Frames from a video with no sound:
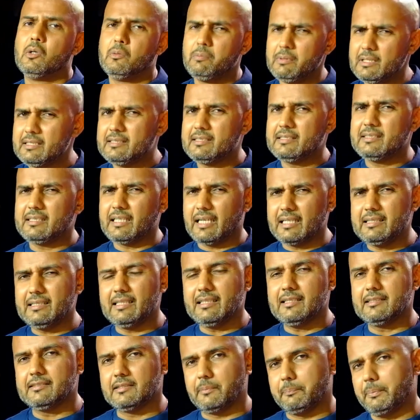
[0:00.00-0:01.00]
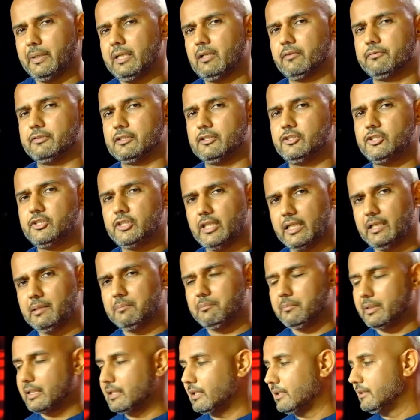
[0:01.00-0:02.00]
which I think is a bit of a
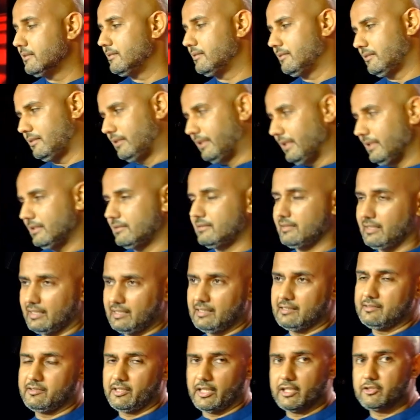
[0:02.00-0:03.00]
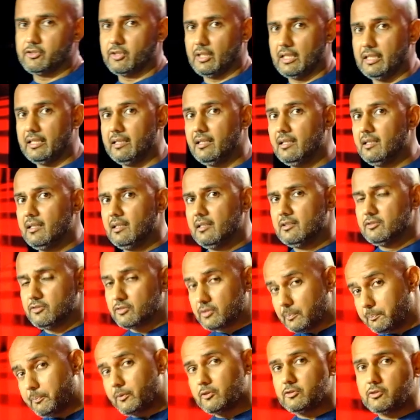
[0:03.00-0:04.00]
shame because this is actually
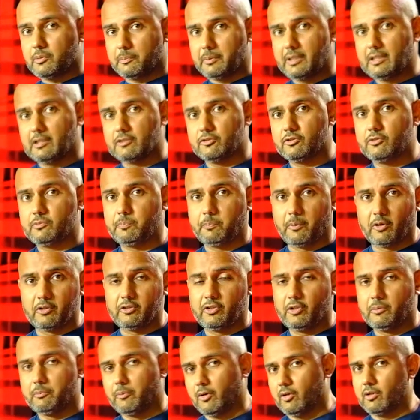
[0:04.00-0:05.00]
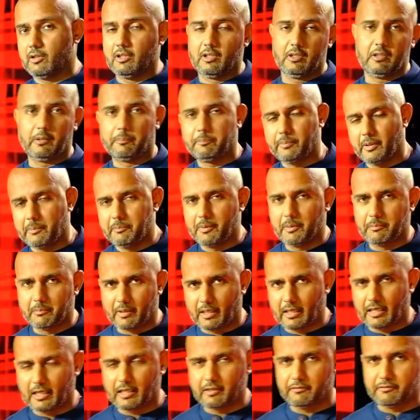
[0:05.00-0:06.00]
supposed to be the sportier model, the Premium
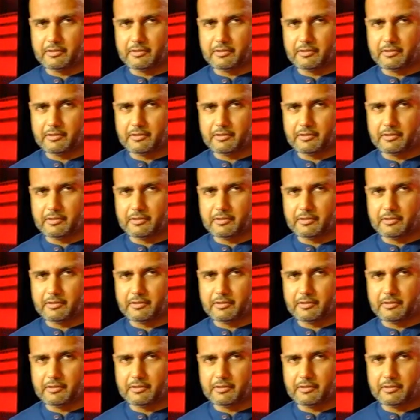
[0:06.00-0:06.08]
R